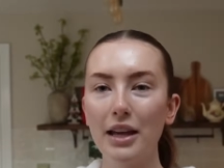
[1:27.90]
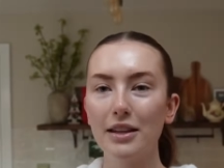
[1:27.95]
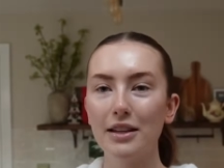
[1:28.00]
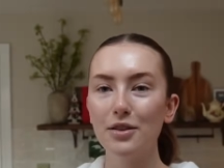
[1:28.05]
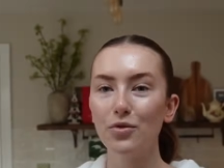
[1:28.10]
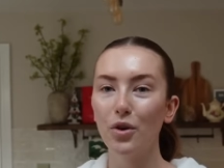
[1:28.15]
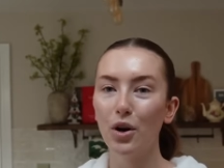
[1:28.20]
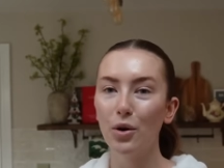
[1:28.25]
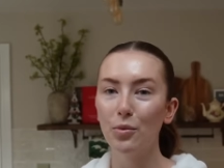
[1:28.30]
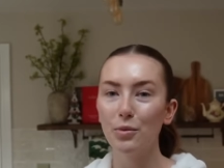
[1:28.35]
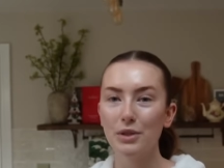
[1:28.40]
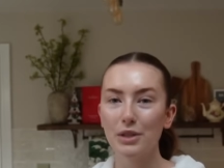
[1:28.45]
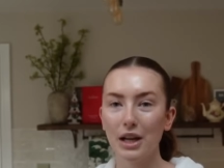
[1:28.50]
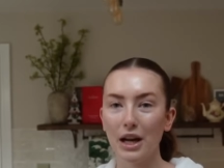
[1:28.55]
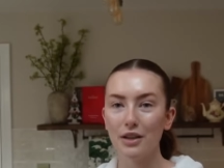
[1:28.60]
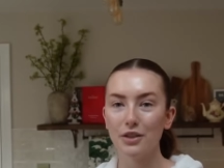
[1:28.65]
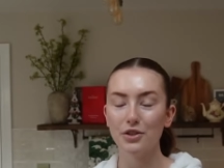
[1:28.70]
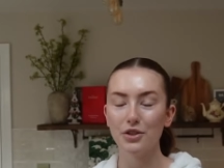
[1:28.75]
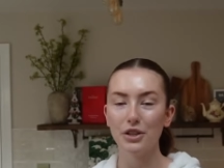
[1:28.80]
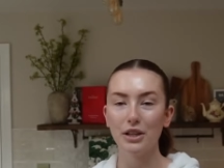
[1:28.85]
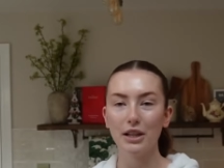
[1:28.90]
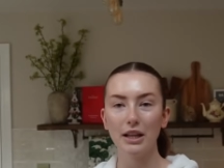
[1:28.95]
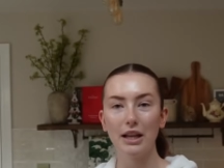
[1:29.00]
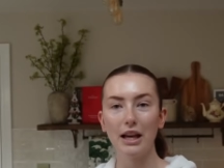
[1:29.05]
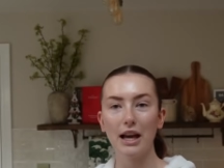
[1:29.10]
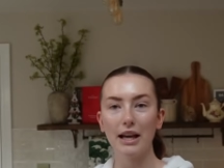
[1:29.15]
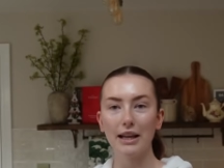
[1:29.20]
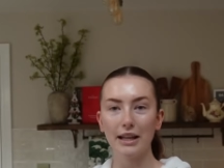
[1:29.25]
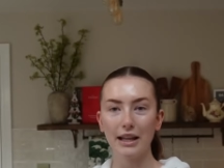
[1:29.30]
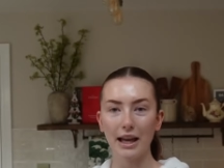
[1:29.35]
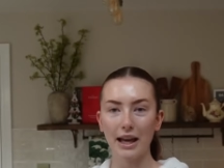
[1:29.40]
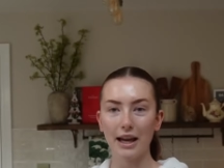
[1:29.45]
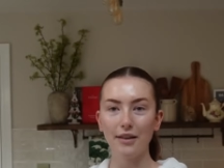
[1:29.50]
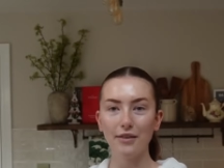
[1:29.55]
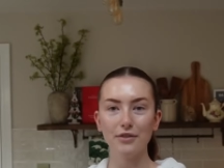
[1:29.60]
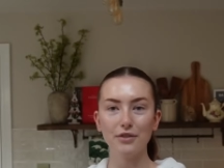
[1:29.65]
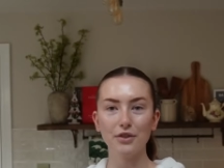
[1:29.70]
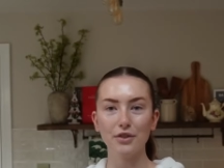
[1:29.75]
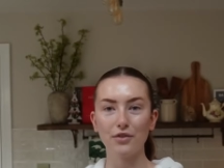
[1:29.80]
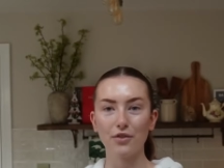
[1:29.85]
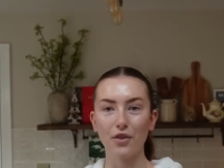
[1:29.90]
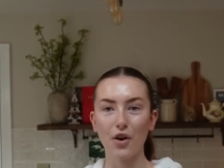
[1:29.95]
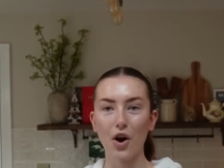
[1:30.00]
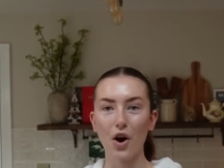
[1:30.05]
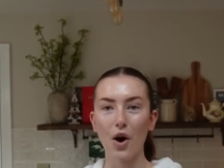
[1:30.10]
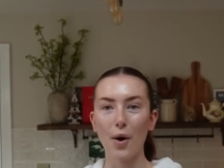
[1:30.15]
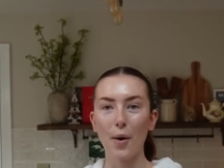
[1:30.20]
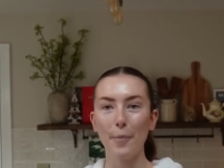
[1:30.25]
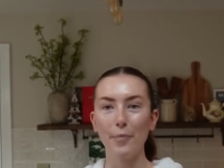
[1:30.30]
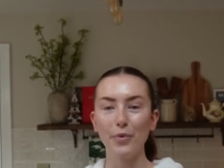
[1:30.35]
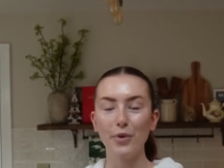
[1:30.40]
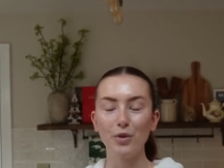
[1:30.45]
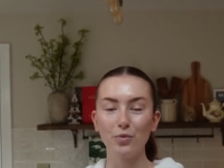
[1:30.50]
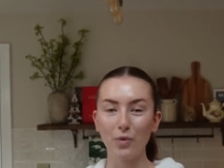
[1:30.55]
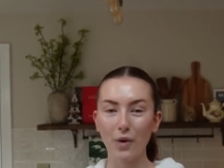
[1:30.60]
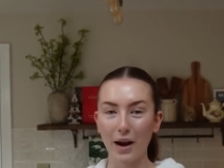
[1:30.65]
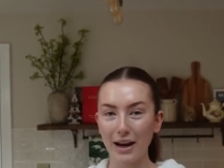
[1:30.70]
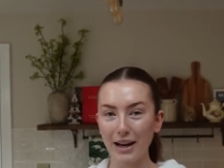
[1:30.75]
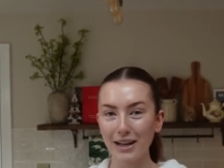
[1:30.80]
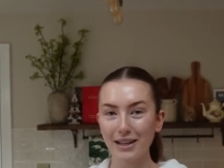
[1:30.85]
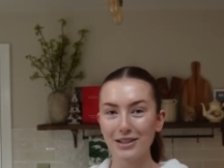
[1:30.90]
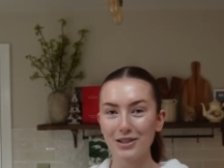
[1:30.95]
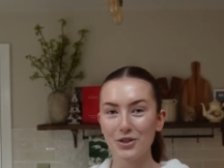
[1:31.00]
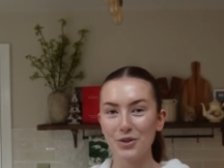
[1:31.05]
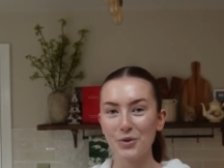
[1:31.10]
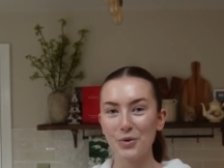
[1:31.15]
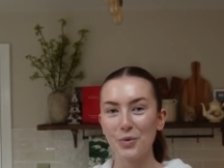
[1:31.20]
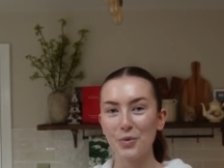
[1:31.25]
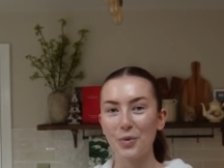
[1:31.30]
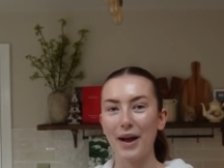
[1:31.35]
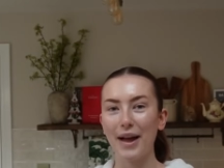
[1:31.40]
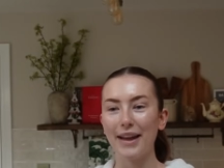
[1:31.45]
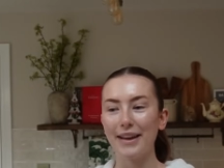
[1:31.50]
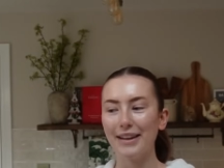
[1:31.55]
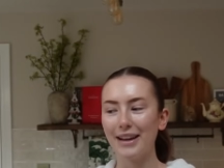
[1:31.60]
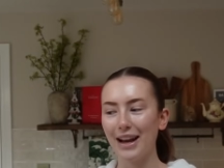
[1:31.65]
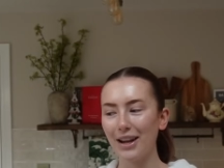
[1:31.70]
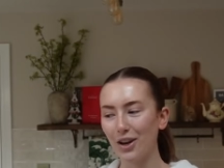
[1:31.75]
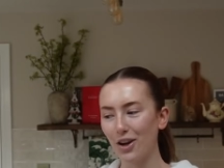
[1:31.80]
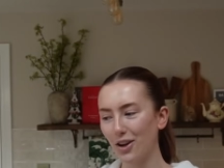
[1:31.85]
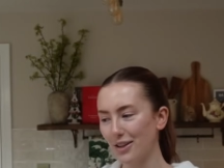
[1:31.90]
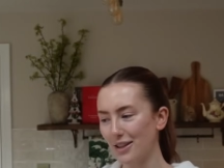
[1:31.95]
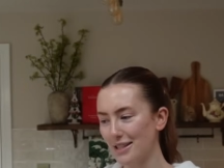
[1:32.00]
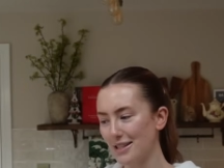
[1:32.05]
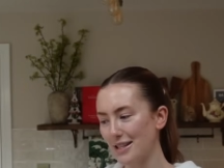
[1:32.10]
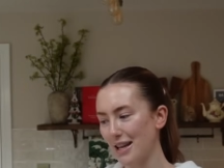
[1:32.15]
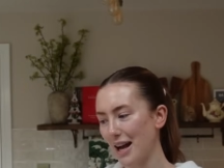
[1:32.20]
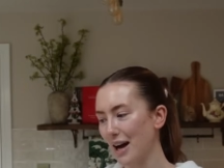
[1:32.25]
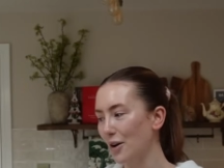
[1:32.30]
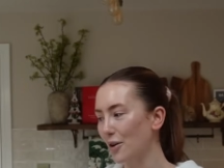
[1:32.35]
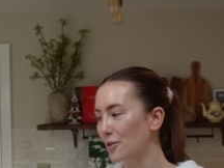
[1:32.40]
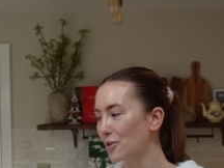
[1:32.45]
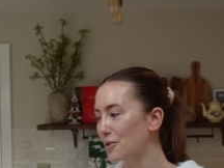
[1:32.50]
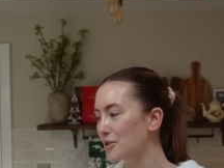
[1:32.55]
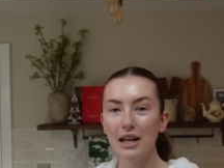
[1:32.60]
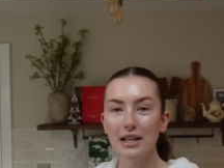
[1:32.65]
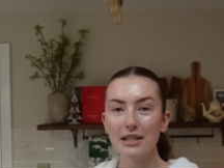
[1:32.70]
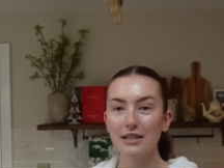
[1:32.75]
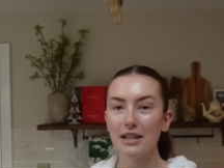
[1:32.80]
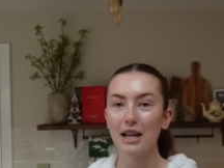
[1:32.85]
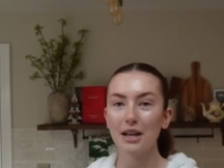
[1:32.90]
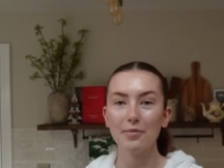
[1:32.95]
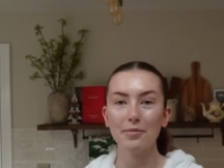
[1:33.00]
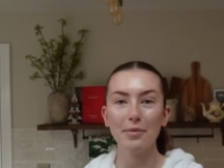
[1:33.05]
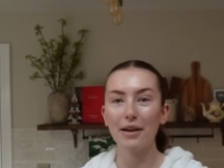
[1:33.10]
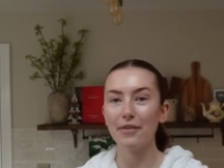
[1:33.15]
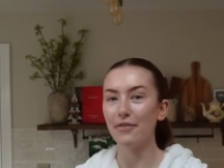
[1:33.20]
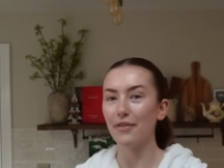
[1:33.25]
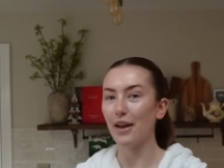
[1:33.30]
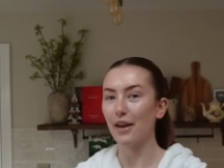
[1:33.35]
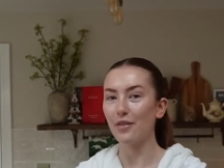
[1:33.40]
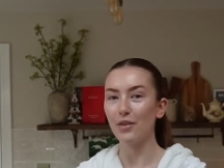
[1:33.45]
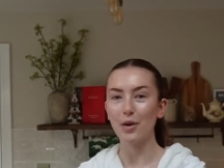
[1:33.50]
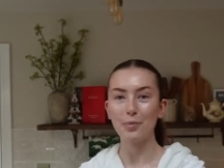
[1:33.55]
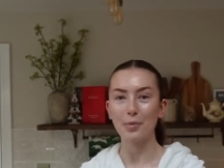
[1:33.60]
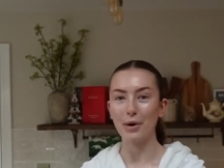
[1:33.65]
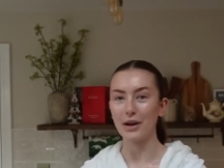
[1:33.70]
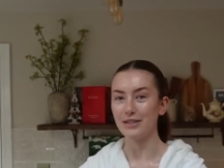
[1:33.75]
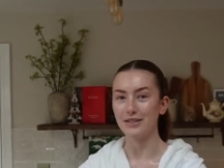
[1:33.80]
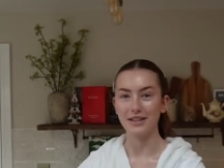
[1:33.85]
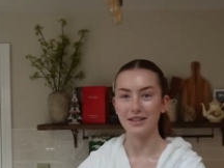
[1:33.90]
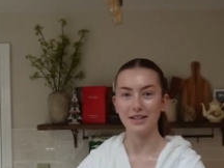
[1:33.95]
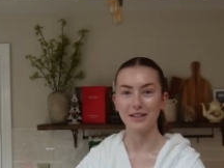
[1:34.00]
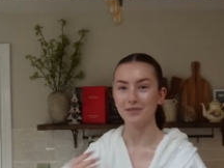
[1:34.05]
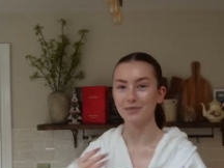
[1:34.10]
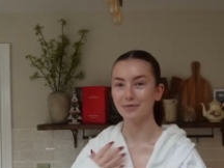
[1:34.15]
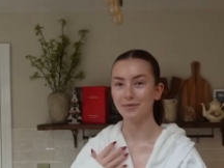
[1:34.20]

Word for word: This robe was actually a gift from Rach when I got this house. It's like my favorite present